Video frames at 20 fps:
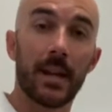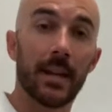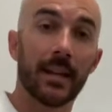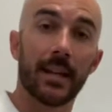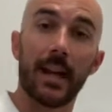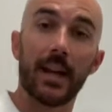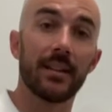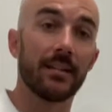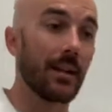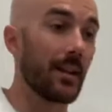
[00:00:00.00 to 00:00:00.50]

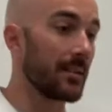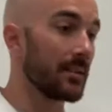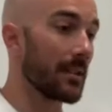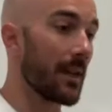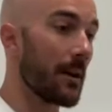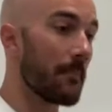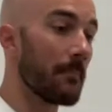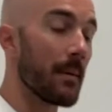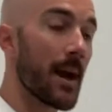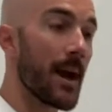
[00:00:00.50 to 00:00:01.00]
Okay, it does
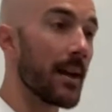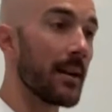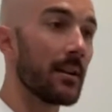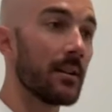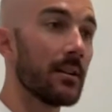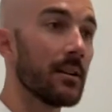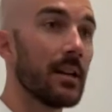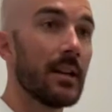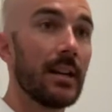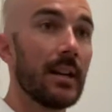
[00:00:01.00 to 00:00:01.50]
not
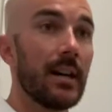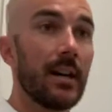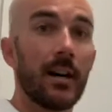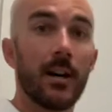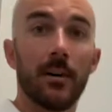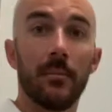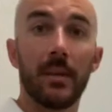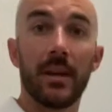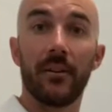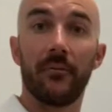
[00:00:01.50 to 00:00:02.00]
matter
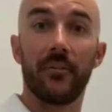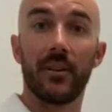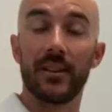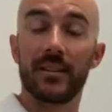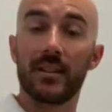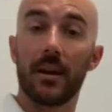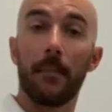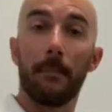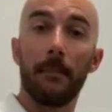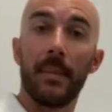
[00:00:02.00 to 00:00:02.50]
if
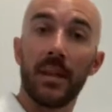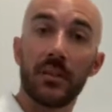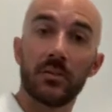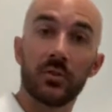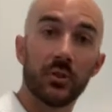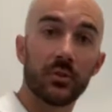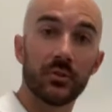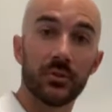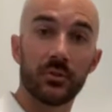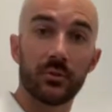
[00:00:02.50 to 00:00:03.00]
it's a
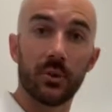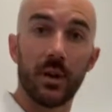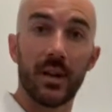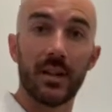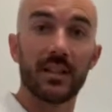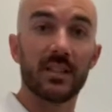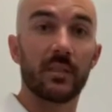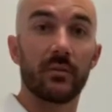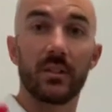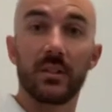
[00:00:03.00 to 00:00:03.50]
mental
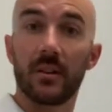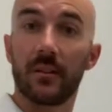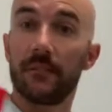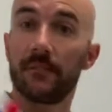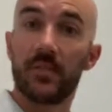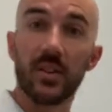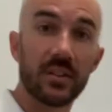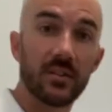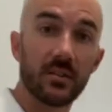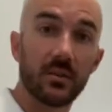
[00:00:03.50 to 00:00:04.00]
stress, if it's a
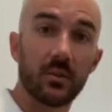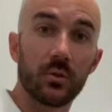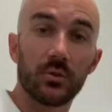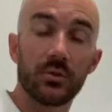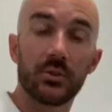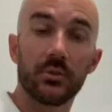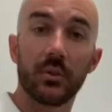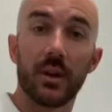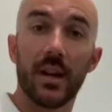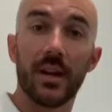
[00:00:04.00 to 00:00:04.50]
physical
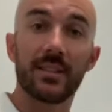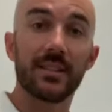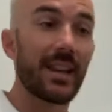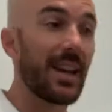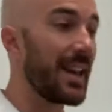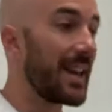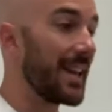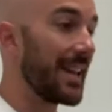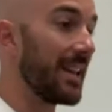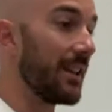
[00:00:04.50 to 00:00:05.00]
stress,
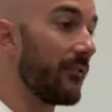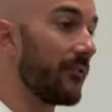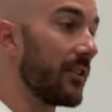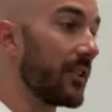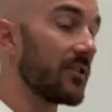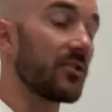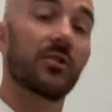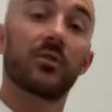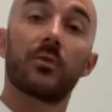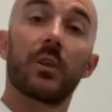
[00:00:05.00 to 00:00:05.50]
if
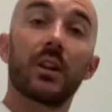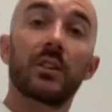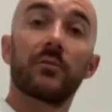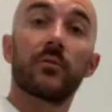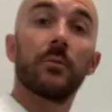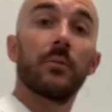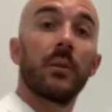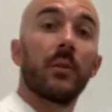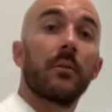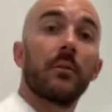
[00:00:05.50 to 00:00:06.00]
it's stress
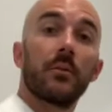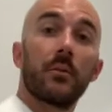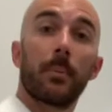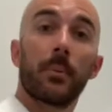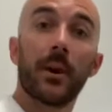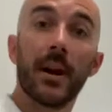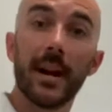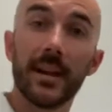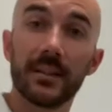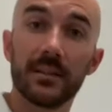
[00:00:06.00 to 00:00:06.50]
from the
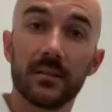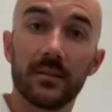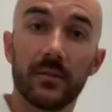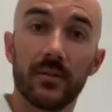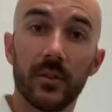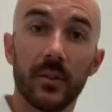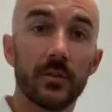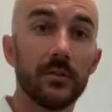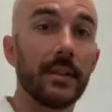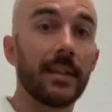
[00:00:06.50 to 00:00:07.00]
practice
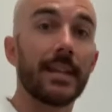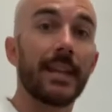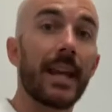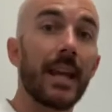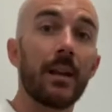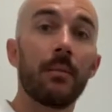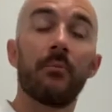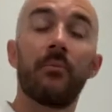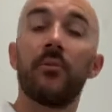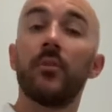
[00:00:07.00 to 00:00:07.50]
field, the
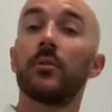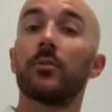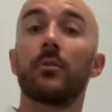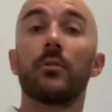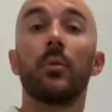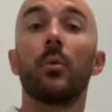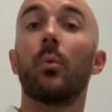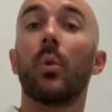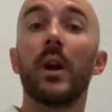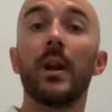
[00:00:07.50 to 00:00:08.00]
game field, or
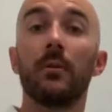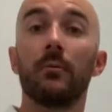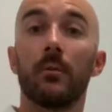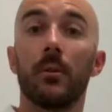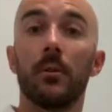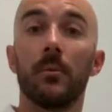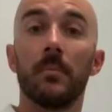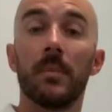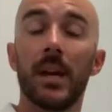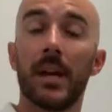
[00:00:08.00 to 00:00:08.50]
the weight
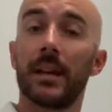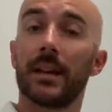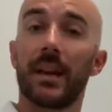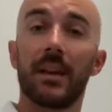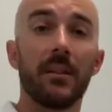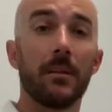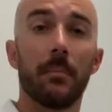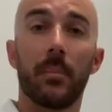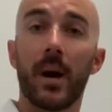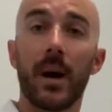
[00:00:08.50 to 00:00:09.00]
room. Okay,
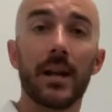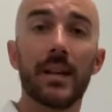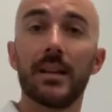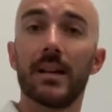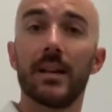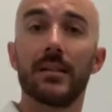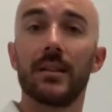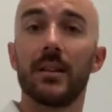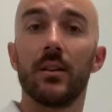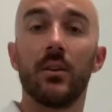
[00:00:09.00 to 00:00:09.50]
the body
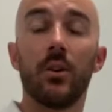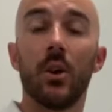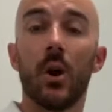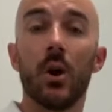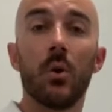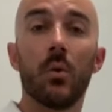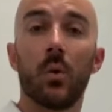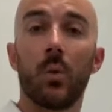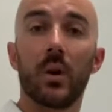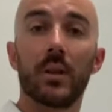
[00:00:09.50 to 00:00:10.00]
doesn't
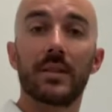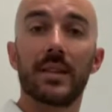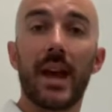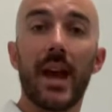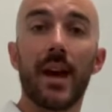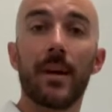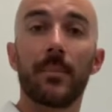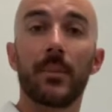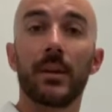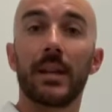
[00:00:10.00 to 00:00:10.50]
know what's
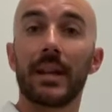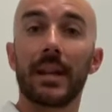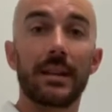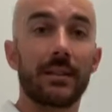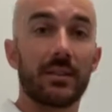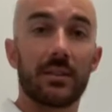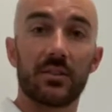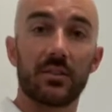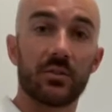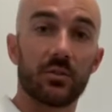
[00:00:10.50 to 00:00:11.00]
happening.
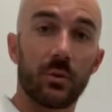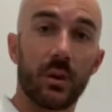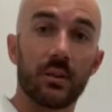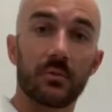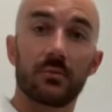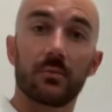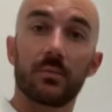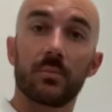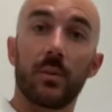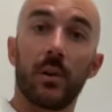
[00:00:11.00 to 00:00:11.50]
The
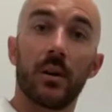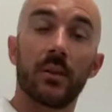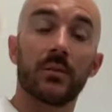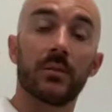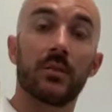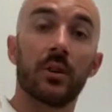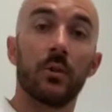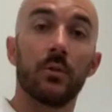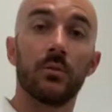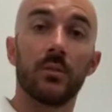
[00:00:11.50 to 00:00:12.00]
stress response
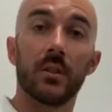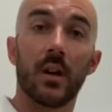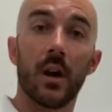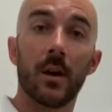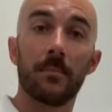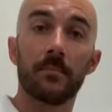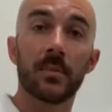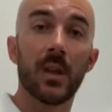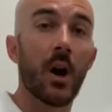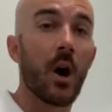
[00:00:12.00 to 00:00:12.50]
goes
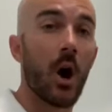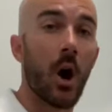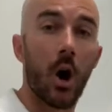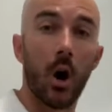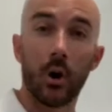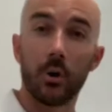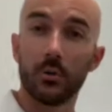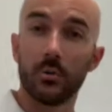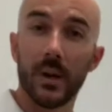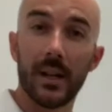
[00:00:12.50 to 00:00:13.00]
up,
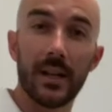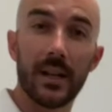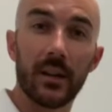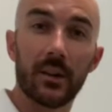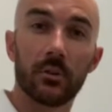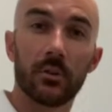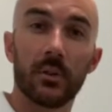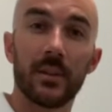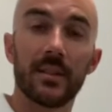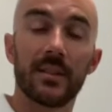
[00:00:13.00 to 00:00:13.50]
heart rate
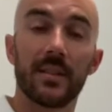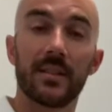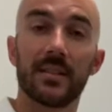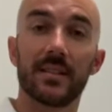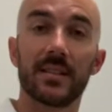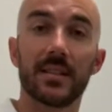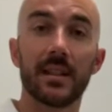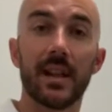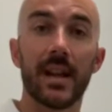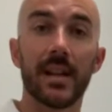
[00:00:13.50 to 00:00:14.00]

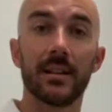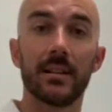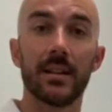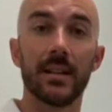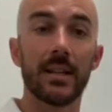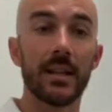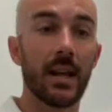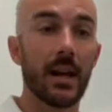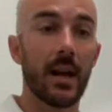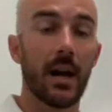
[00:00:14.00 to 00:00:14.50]
increases
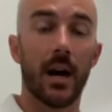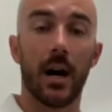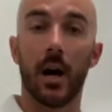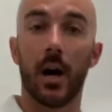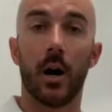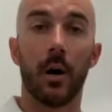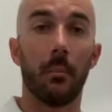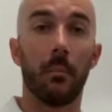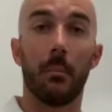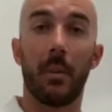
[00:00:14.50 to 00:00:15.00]
slightly,
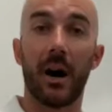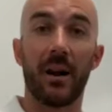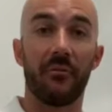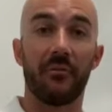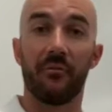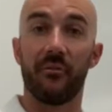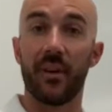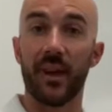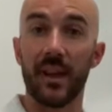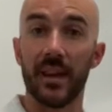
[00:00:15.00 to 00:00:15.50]
my
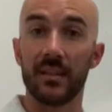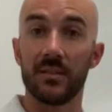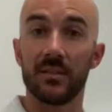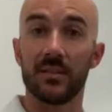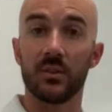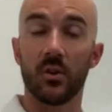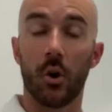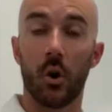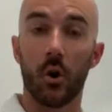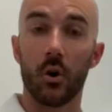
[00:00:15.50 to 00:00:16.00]
veins
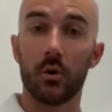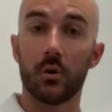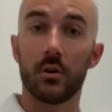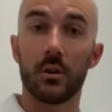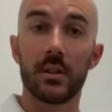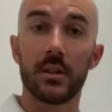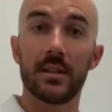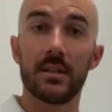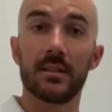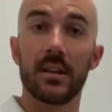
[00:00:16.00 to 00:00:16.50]
and
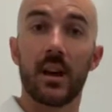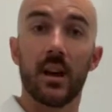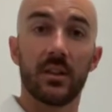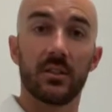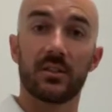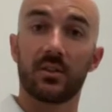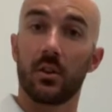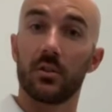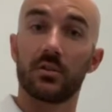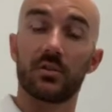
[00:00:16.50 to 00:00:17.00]
arteries
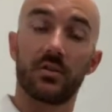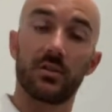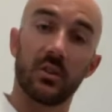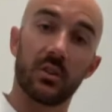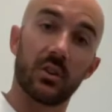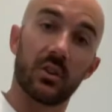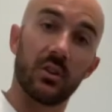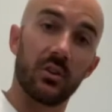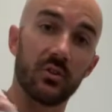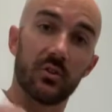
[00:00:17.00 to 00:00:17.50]
starts to
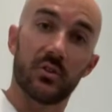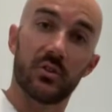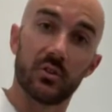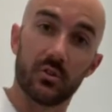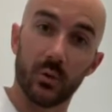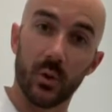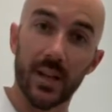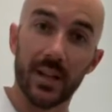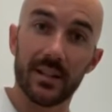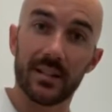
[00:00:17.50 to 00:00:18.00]

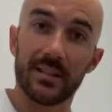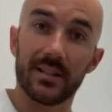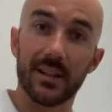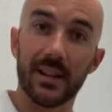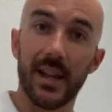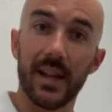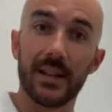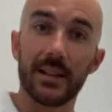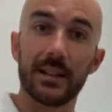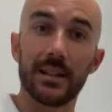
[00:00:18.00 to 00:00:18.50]
constrict
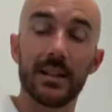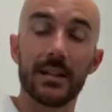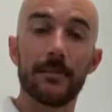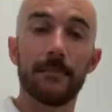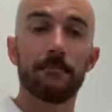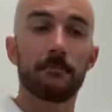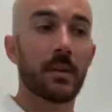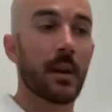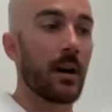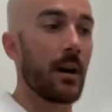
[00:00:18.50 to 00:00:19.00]
slightly.
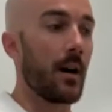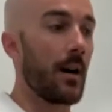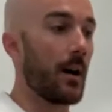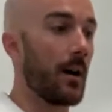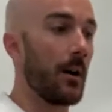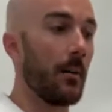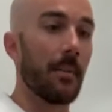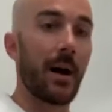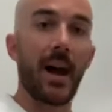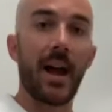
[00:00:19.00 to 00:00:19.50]

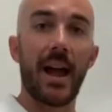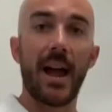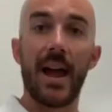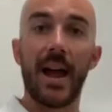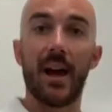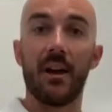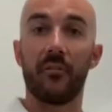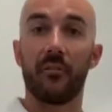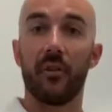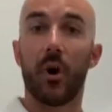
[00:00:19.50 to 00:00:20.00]
I
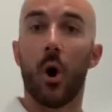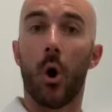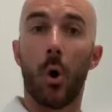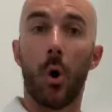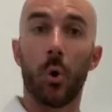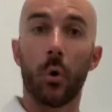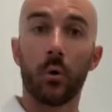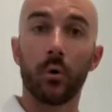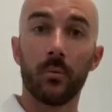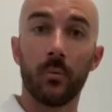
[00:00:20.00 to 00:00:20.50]
have
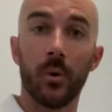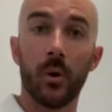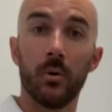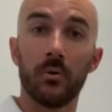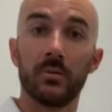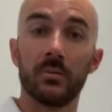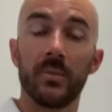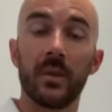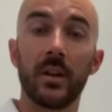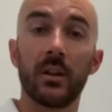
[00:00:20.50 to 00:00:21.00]

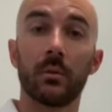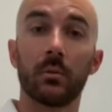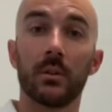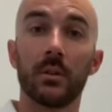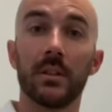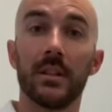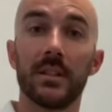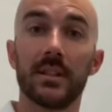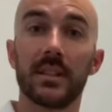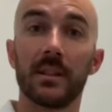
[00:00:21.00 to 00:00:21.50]
hormones being
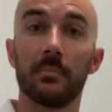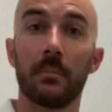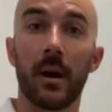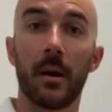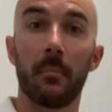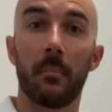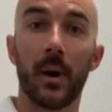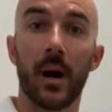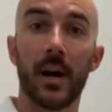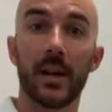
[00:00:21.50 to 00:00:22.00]
released in my
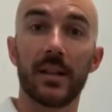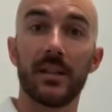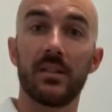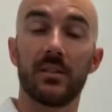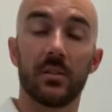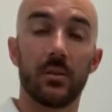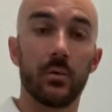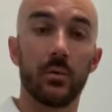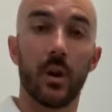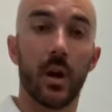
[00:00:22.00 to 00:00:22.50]
body
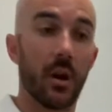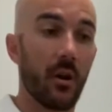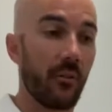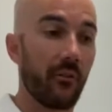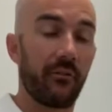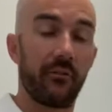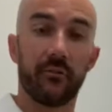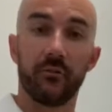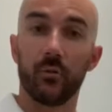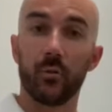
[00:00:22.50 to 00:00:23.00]
to
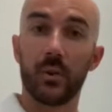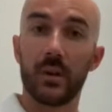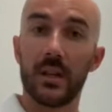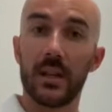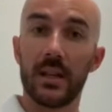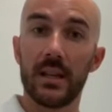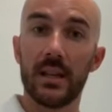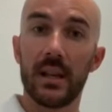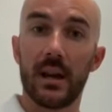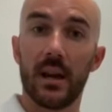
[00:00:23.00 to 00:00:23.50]

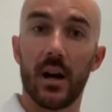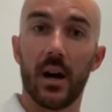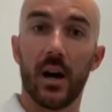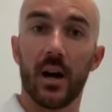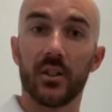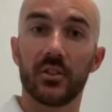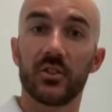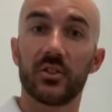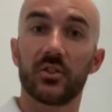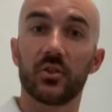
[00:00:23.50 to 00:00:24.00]
free
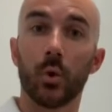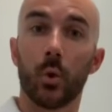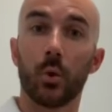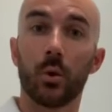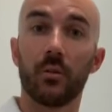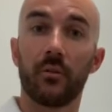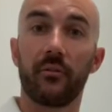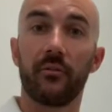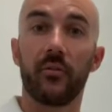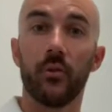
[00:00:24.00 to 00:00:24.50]

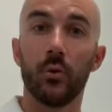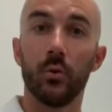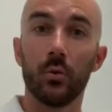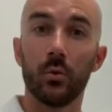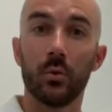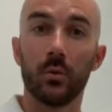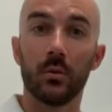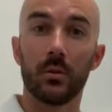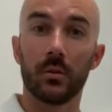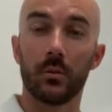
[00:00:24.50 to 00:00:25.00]
stored
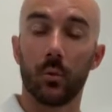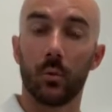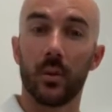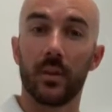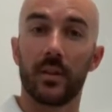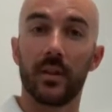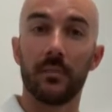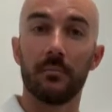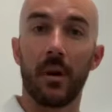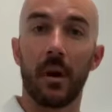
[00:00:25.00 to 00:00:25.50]
fuel
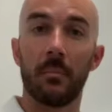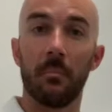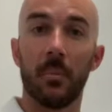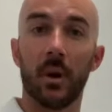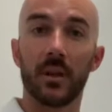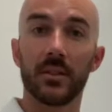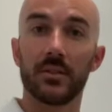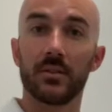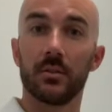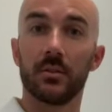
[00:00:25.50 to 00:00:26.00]
within my
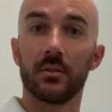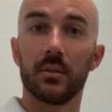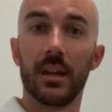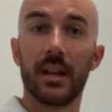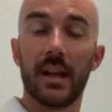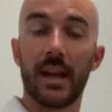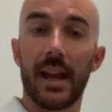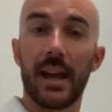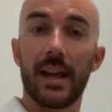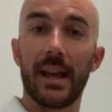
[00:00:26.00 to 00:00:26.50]
muscle
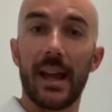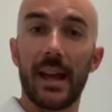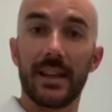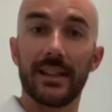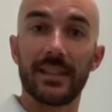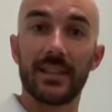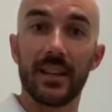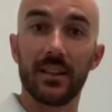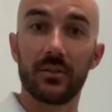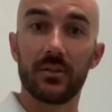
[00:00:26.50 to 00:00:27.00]
and
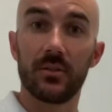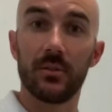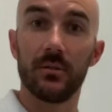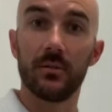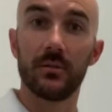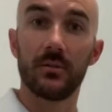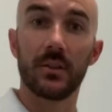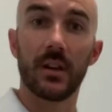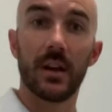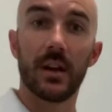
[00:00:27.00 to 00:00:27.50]

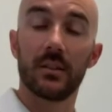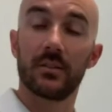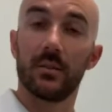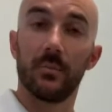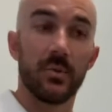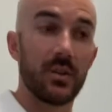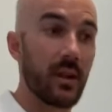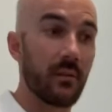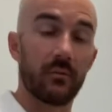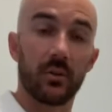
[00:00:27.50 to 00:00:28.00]
tissues to
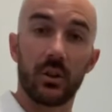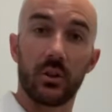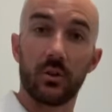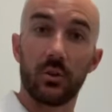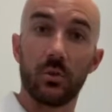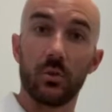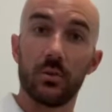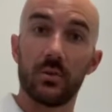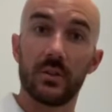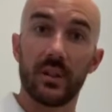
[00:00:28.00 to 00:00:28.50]
be able to
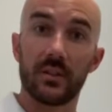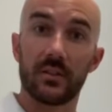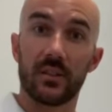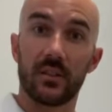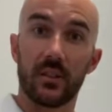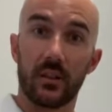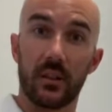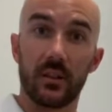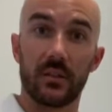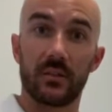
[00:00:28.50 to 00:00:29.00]
use
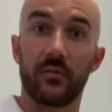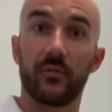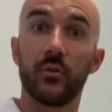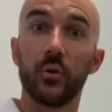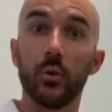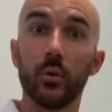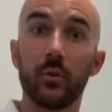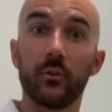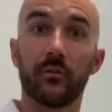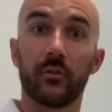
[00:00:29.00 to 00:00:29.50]
as
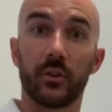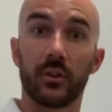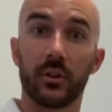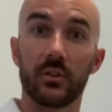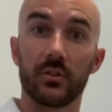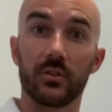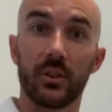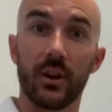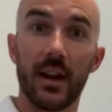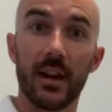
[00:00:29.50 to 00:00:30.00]
fuel for
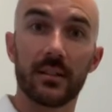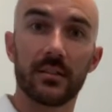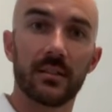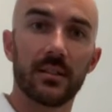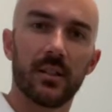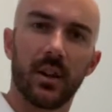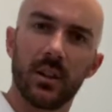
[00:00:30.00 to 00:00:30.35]
contraction.